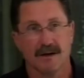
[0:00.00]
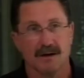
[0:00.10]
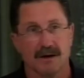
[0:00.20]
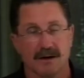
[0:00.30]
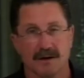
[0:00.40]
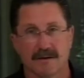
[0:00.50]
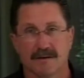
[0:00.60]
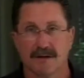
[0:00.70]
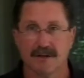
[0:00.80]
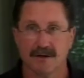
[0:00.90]
uh,
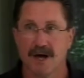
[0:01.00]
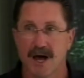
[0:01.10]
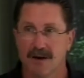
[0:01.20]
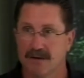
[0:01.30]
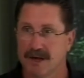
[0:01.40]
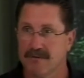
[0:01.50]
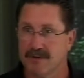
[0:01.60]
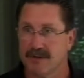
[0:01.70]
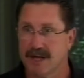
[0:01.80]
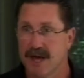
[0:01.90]
a little higher level
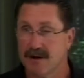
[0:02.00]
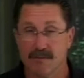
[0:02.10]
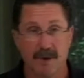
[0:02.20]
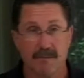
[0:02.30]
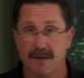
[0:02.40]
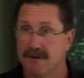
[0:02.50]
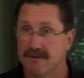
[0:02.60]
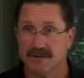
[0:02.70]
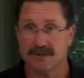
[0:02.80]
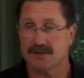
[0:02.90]
than that, or maybe even
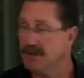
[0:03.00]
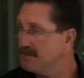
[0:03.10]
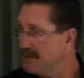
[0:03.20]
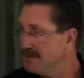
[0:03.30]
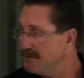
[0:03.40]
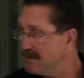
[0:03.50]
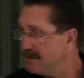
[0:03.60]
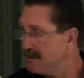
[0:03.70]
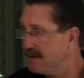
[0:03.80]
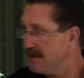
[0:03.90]
just jumped into it
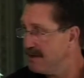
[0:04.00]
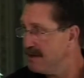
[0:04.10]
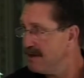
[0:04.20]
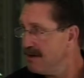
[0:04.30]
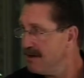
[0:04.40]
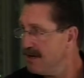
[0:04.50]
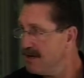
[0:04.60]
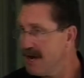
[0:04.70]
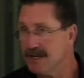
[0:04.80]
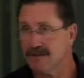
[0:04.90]
uh, in
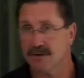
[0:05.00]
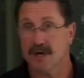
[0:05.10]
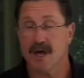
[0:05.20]
high school.